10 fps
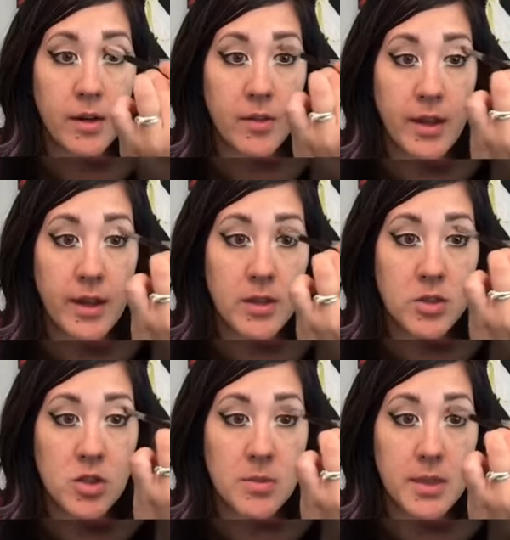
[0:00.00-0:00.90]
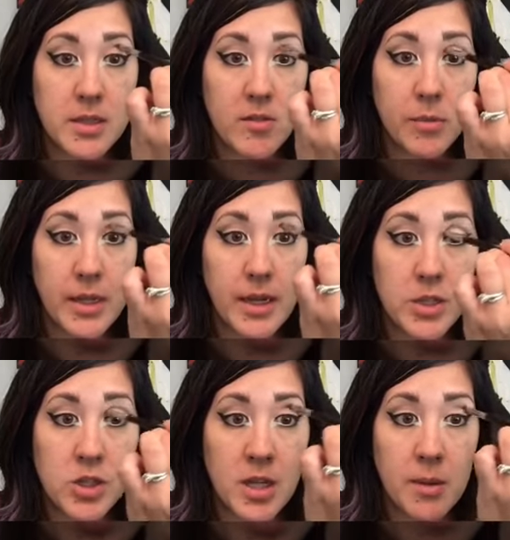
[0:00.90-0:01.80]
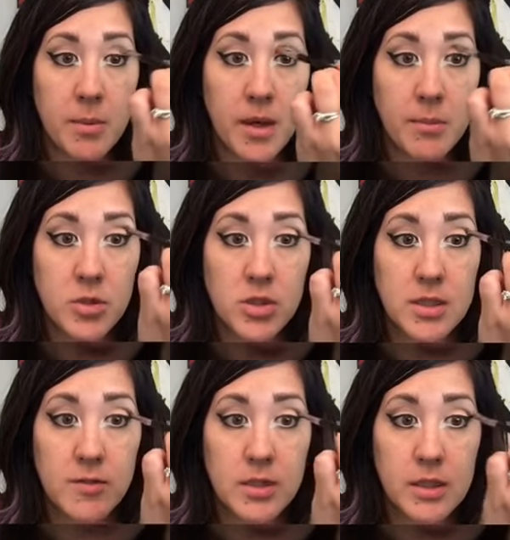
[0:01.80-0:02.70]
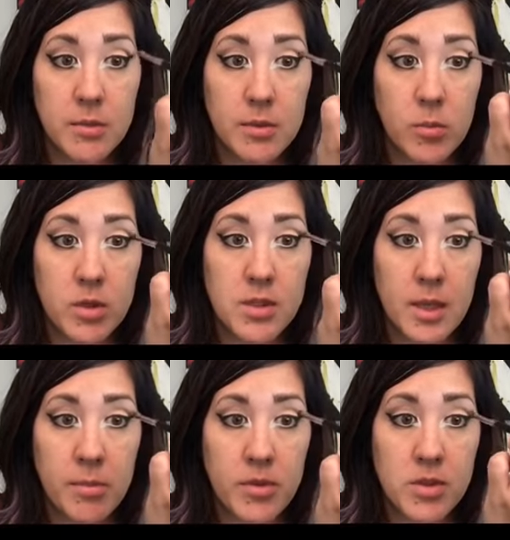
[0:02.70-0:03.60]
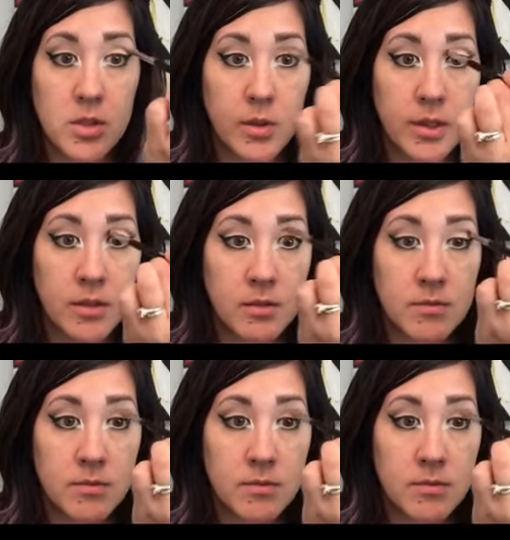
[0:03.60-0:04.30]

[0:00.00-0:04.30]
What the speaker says: And that is just because of my eye shape. It just gives a little bit more depth to it.